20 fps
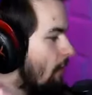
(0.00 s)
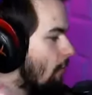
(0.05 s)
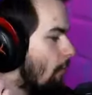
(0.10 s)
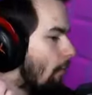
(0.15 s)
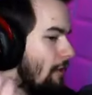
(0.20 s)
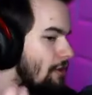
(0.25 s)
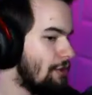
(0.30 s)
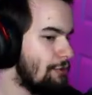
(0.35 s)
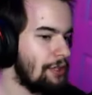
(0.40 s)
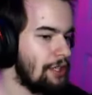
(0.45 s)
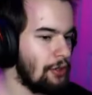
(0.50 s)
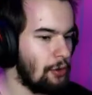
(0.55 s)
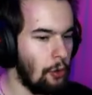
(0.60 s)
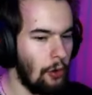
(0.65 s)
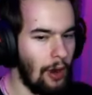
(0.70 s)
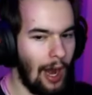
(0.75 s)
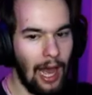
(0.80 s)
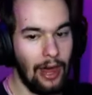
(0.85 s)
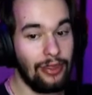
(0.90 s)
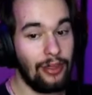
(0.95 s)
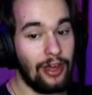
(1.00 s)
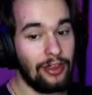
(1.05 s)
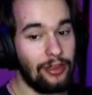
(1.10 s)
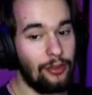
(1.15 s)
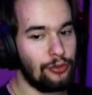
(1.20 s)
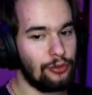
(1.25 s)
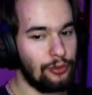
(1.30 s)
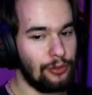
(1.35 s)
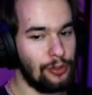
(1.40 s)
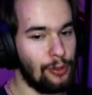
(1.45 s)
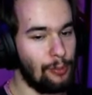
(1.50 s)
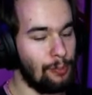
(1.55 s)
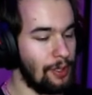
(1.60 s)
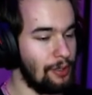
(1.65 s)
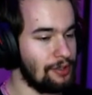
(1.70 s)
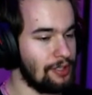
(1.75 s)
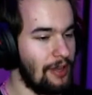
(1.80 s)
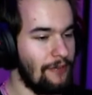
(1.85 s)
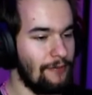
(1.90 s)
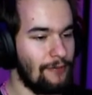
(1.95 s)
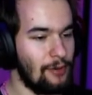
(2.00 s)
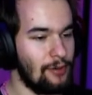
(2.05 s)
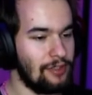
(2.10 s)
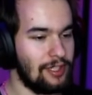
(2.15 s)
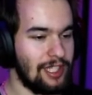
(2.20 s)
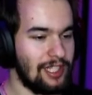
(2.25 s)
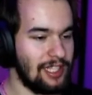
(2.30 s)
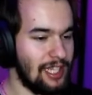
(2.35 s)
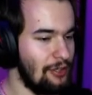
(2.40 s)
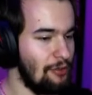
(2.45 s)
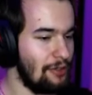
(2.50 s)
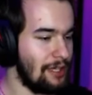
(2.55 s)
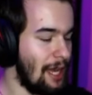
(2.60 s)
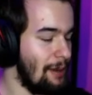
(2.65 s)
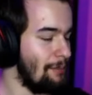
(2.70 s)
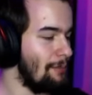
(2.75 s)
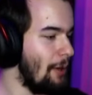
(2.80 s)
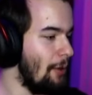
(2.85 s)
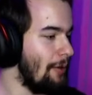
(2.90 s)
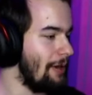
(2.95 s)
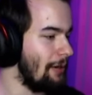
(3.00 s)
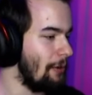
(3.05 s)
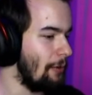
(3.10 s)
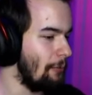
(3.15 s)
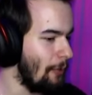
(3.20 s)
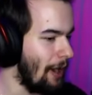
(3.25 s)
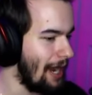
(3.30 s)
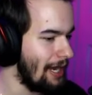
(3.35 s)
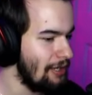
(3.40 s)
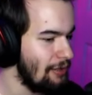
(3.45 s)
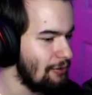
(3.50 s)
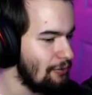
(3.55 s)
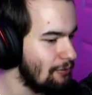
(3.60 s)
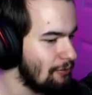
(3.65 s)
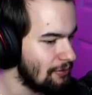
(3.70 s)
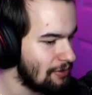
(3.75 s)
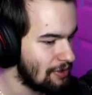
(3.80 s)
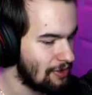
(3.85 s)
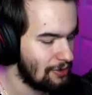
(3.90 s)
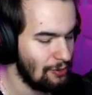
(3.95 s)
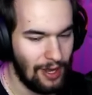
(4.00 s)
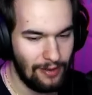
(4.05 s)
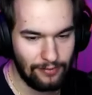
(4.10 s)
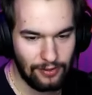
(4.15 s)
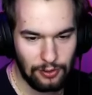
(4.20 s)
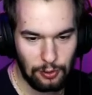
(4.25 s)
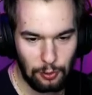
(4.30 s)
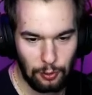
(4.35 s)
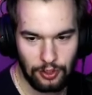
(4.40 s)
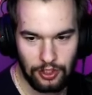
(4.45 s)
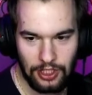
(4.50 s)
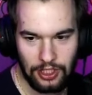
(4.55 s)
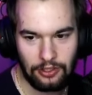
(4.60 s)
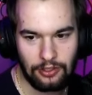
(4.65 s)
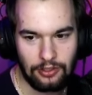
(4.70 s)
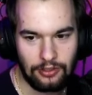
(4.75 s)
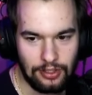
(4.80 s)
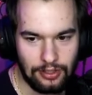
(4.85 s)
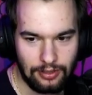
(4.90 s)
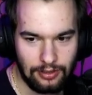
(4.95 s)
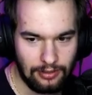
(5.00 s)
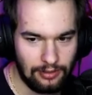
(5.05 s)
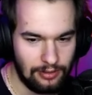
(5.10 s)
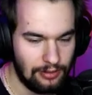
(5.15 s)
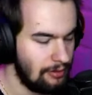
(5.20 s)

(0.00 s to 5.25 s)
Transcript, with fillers: What's with the I thought those were your pills at first until you kept going. Why do you still have these corn shakers?